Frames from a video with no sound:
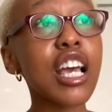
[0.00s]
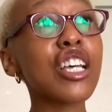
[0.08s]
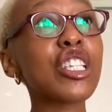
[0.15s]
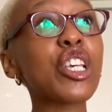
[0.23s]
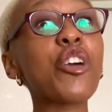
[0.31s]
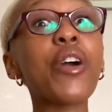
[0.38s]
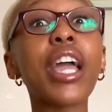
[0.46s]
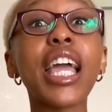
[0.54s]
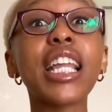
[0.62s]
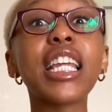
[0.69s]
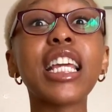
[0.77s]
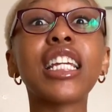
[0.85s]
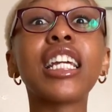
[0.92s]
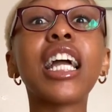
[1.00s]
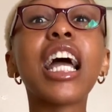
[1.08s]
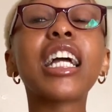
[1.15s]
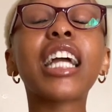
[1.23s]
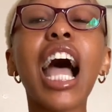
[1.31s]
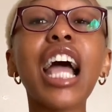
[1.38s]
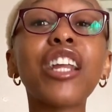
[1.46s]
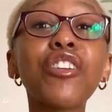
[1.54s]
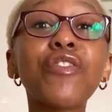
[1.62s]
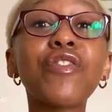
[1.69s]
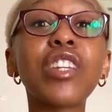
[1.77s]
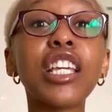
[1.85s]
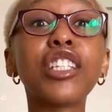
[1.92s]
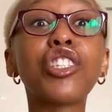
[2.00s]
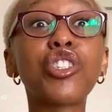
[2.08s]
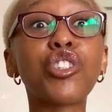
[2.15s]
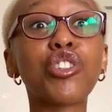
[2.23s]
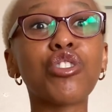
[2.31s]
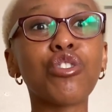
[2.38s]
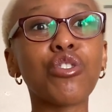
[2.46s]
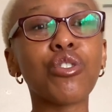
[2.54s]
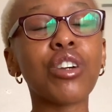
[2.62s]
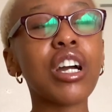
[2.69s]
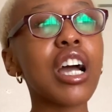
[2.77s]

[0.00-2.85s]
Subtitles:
So your heading kind of needs to